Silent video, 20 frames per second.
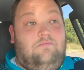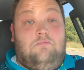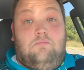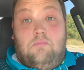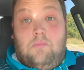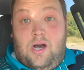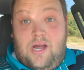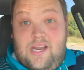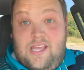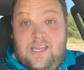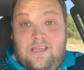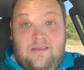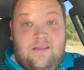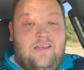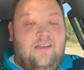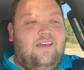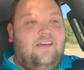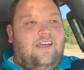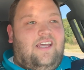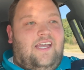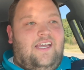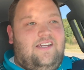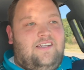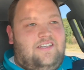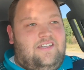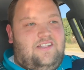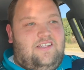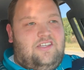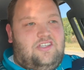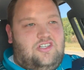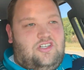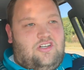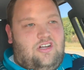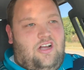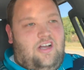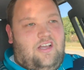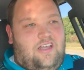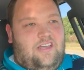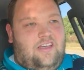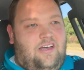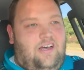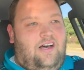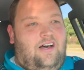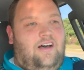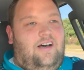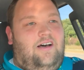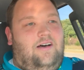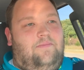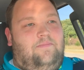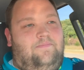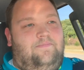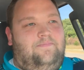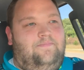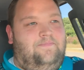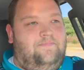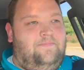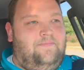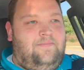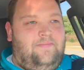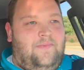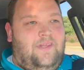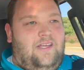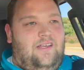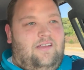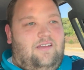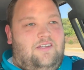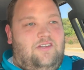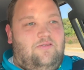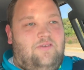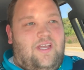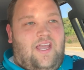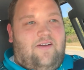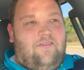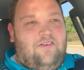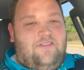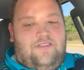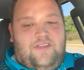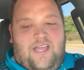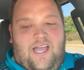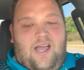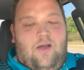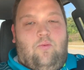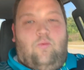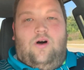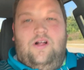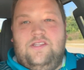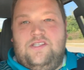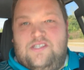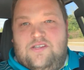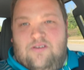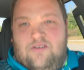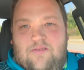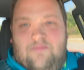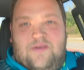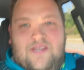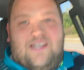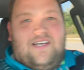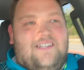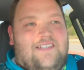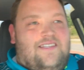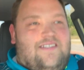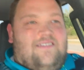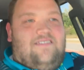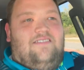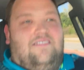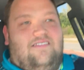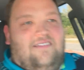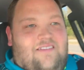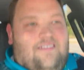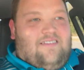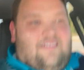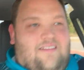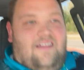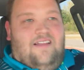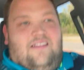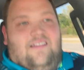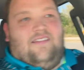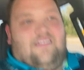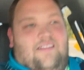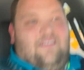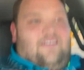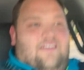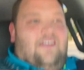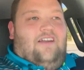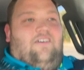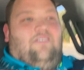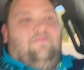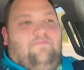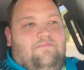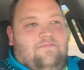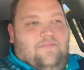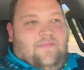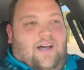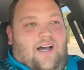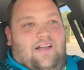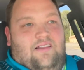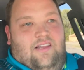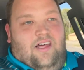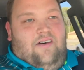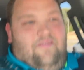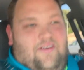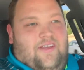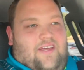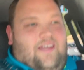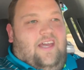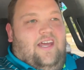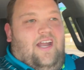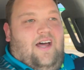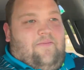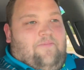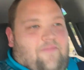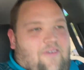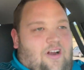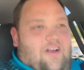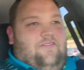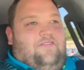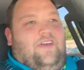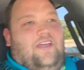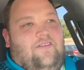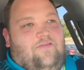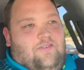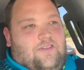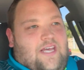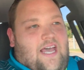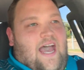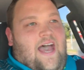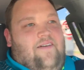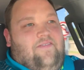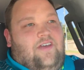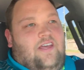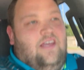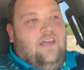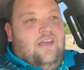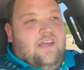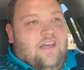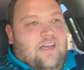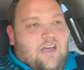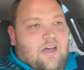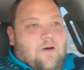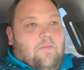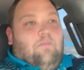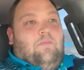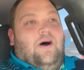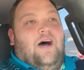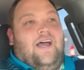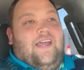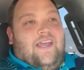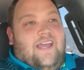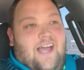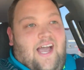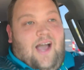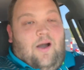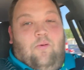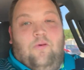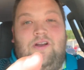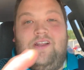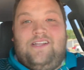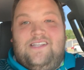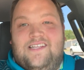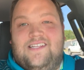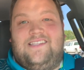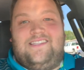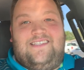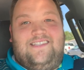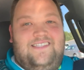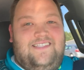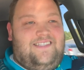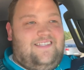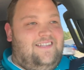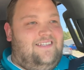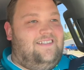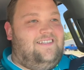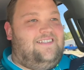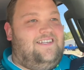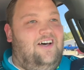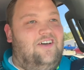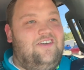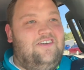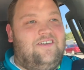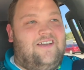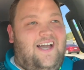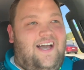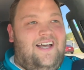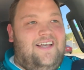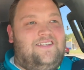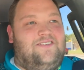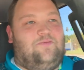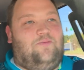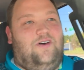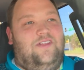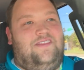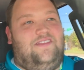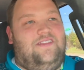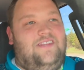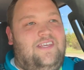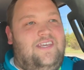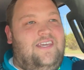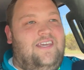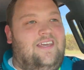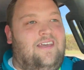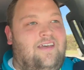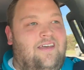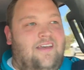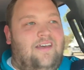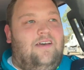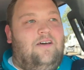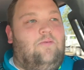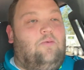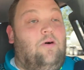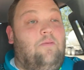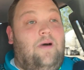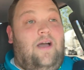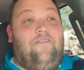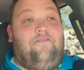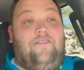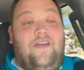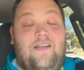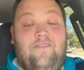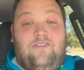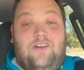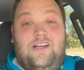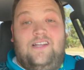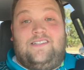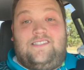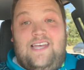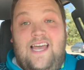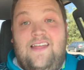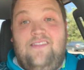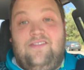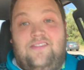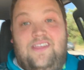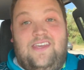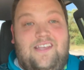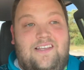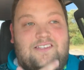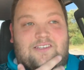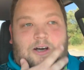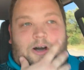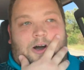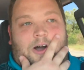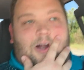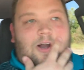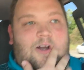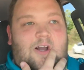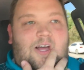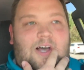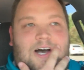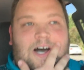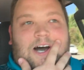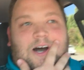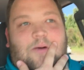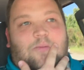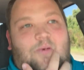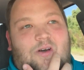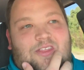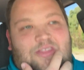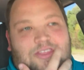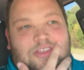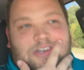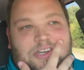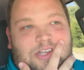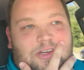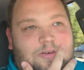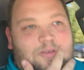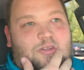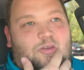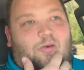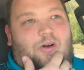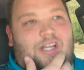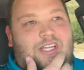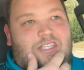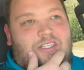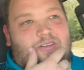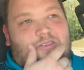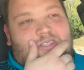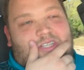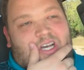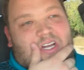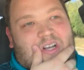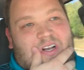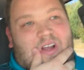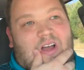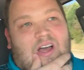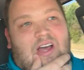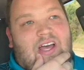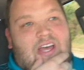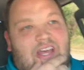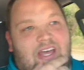money into this truck, doing everything I want it because, you know, I love it and I'm very thankful to have it. But I wanted to tell you guys what my favorite 10 things are with the new 22 Tundra,